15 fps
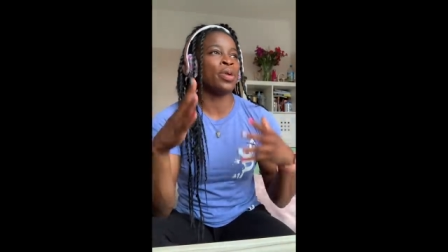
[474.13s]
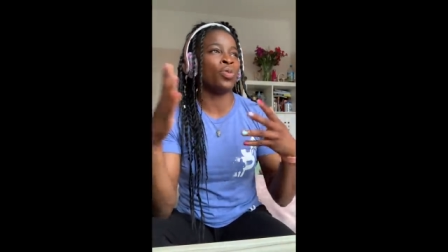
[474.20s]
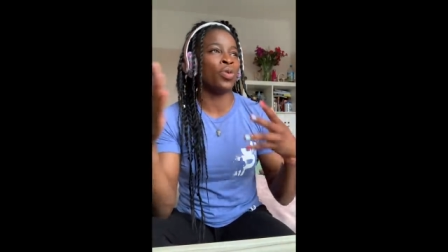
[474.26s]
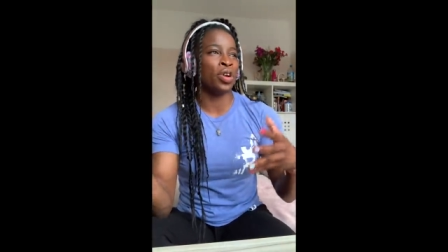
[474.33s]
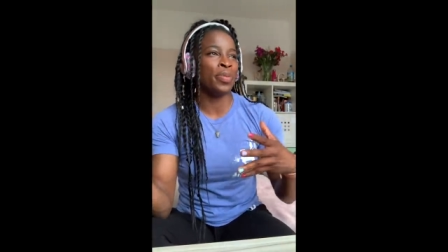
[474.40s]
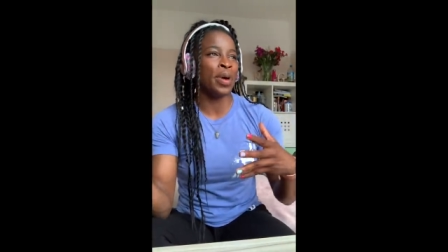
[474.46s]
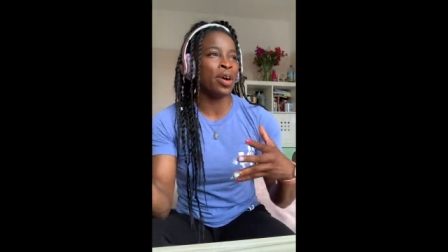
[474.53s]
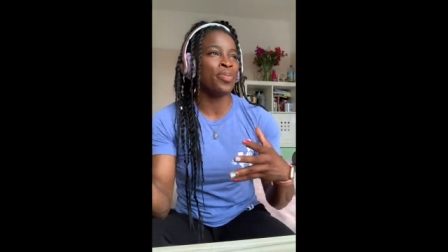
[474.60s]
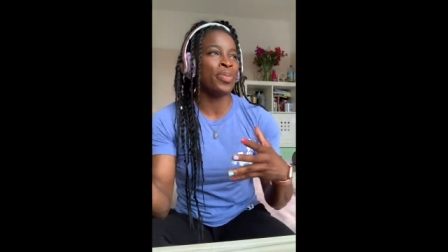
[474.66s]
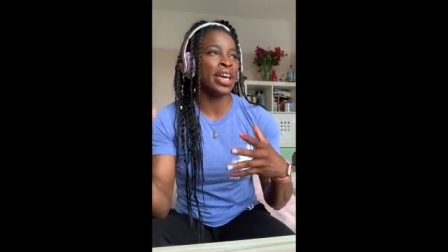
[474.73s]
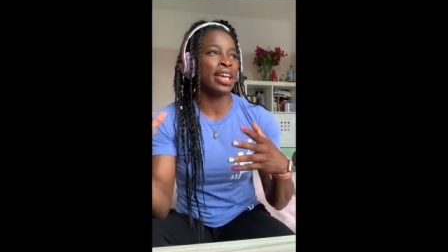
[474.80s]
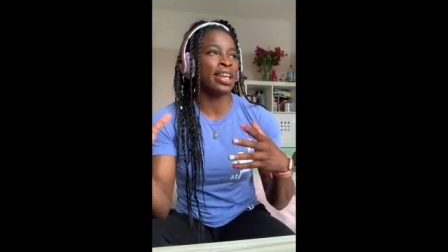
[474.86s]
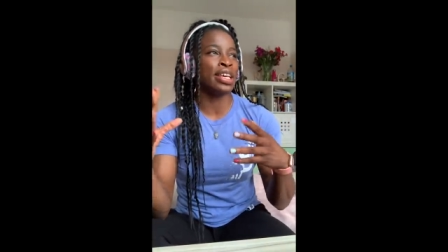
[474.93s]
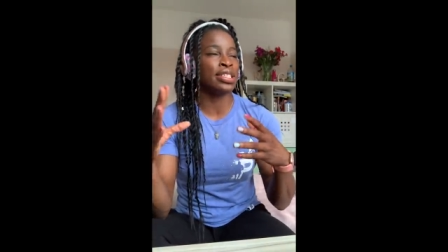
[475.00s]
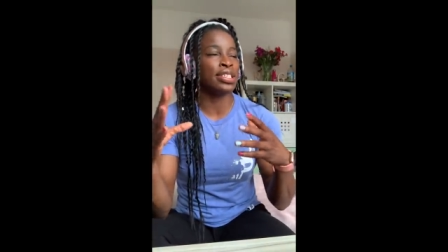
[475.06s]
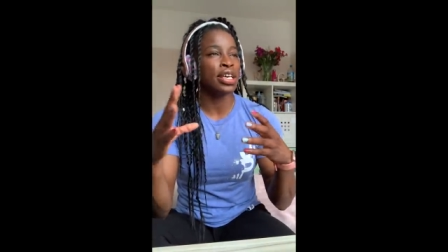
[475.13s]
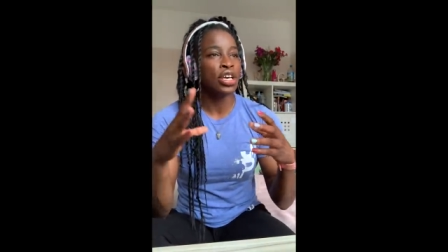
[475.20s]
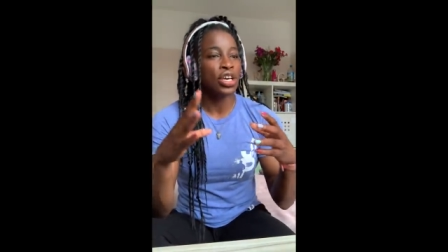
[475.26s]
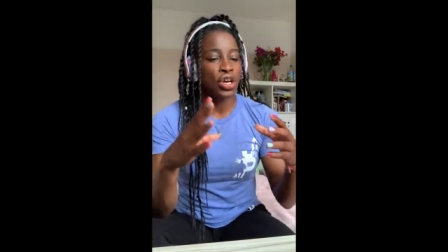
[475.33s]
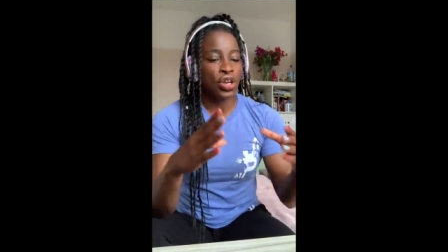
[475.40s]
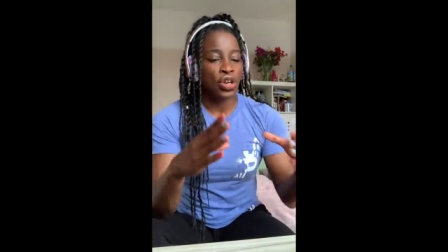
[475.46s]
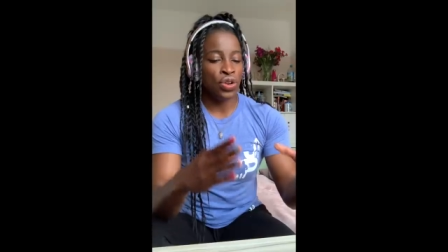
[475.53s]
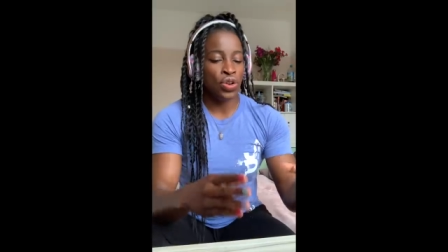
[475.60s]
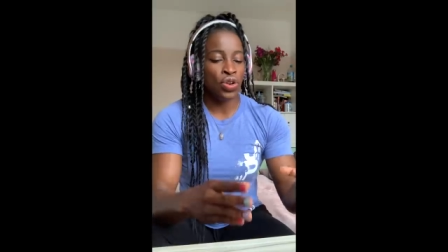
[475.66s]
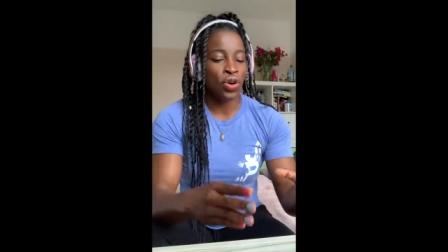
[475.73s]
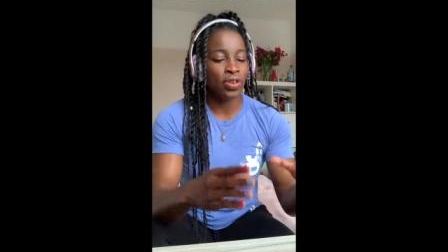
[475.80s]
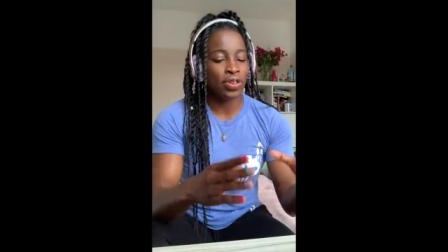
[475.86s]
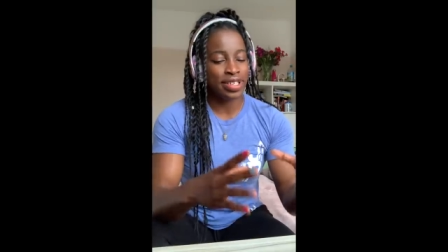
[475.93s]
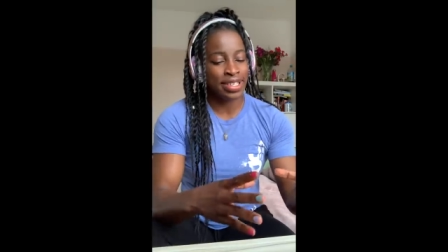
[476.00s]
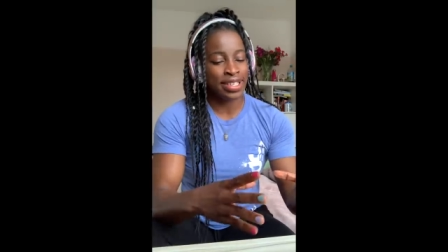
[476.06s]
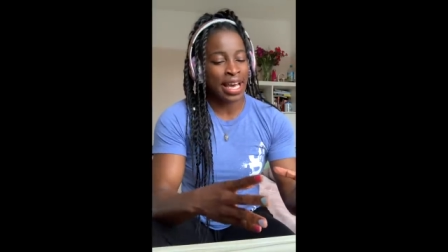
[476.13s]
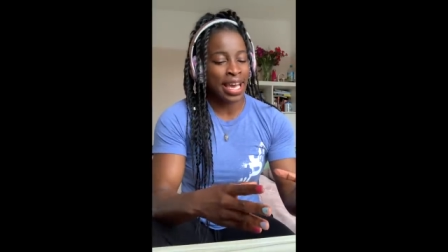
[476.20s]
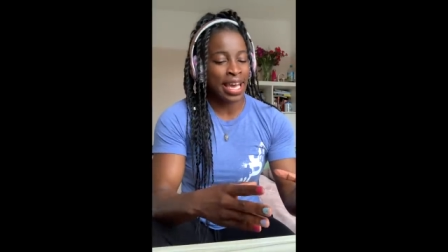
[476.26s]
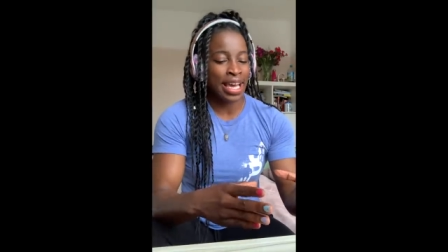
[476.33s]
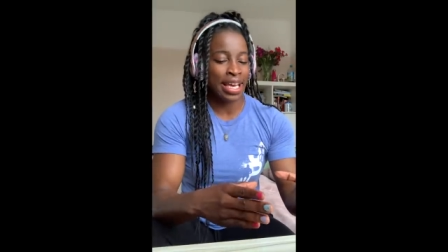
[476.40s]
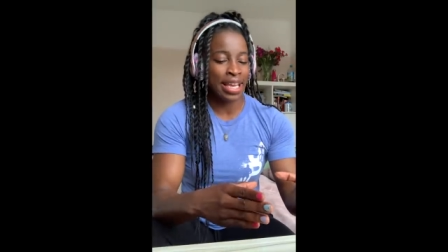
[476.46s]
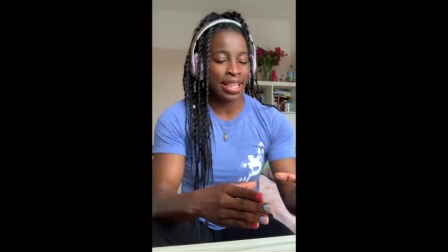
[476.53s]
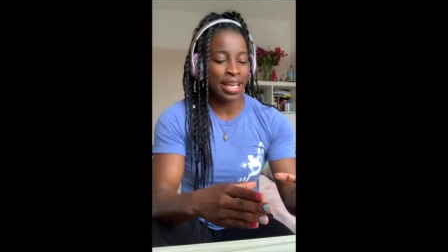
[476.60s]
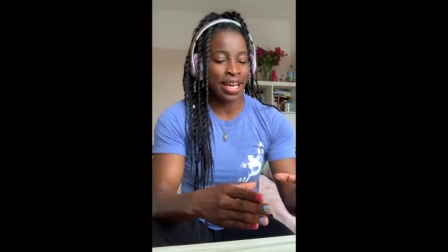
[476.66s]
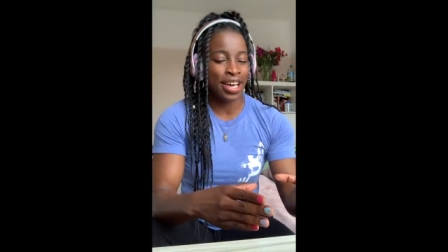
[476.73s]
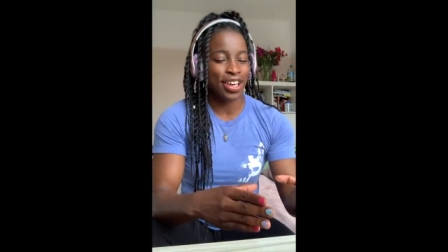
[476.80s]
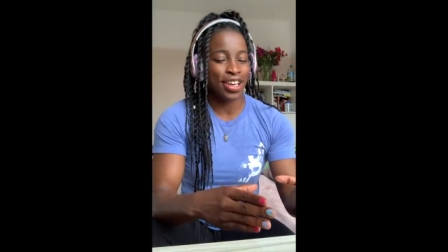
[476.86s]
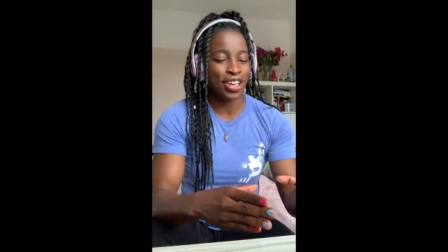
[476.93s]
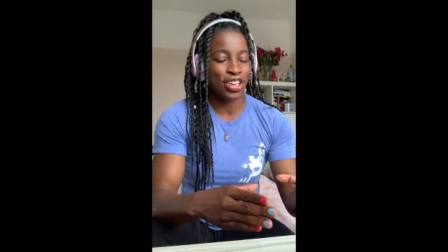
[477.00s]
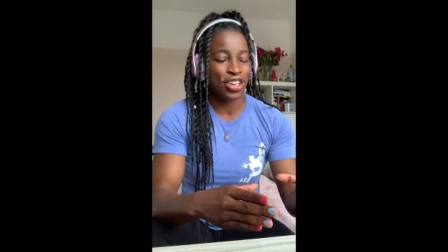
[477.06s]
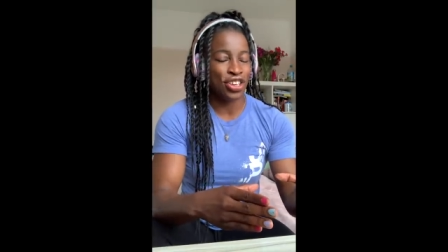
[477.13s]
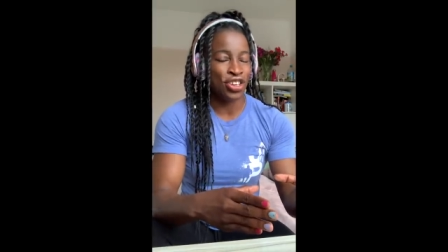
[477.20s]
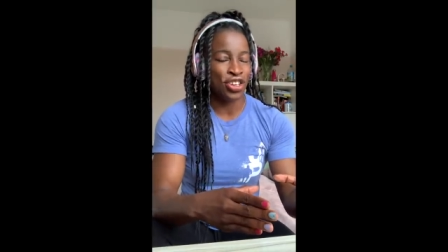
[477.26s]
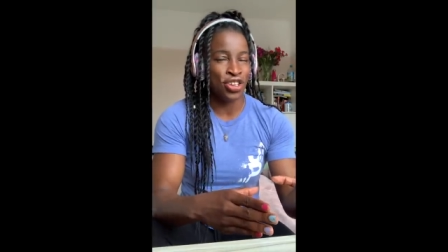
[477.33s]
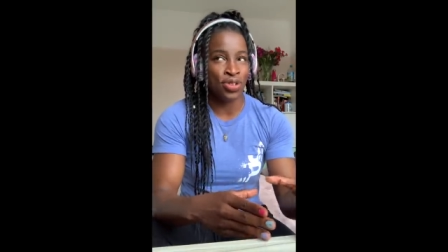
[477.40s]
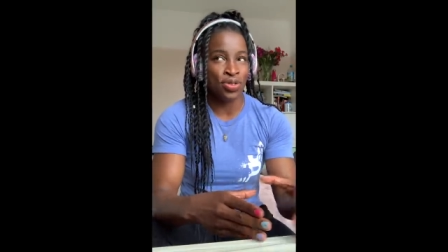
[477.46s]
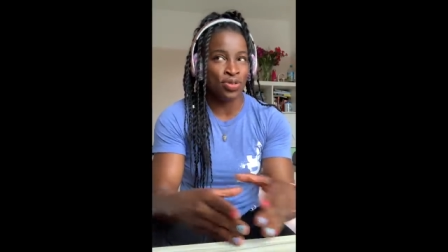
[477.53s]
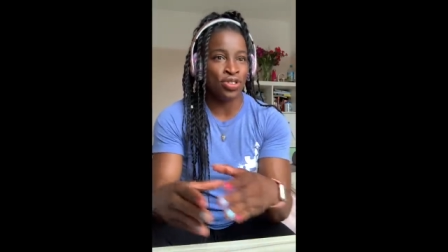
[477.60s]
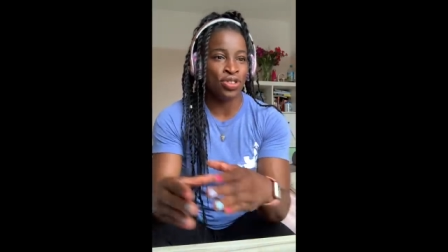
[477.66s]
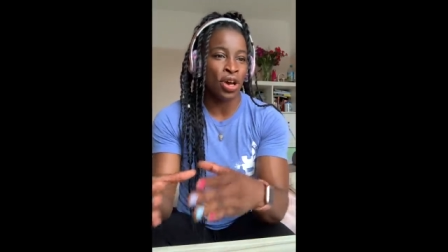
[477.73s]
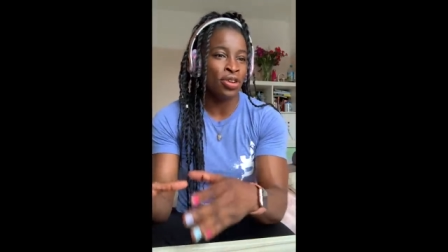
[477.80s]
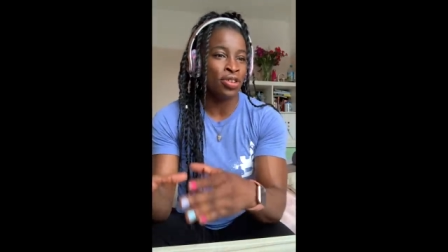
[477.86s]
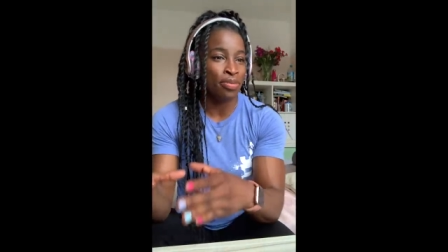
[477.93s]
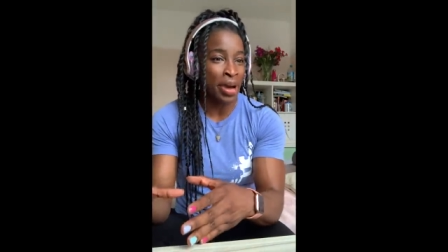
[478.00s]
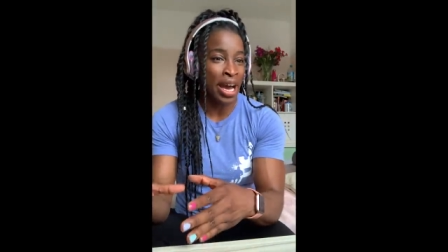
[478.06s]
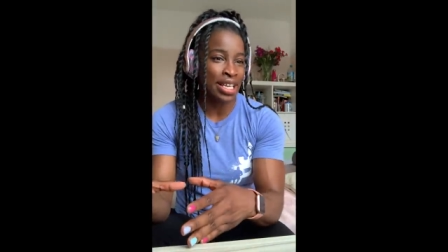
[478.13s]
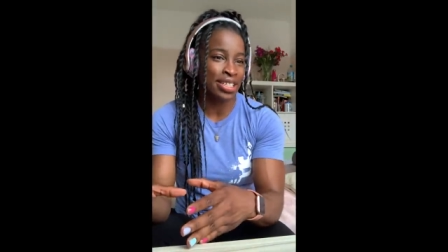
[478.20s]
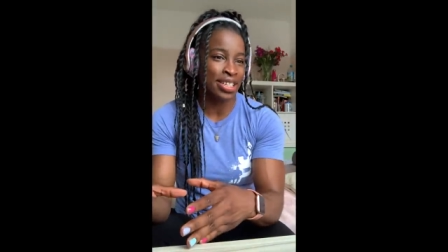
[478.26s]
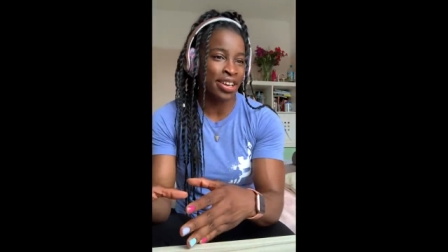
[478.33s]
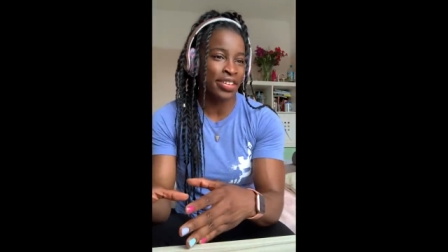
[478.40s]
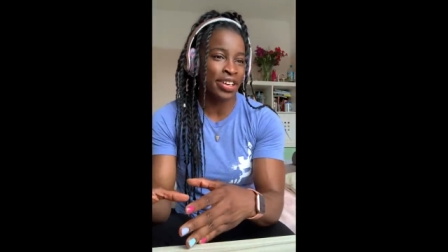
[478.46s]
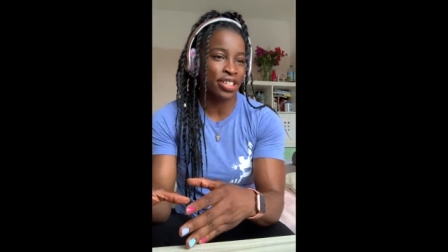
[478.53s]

What about me? And it's not saying that you don't matter.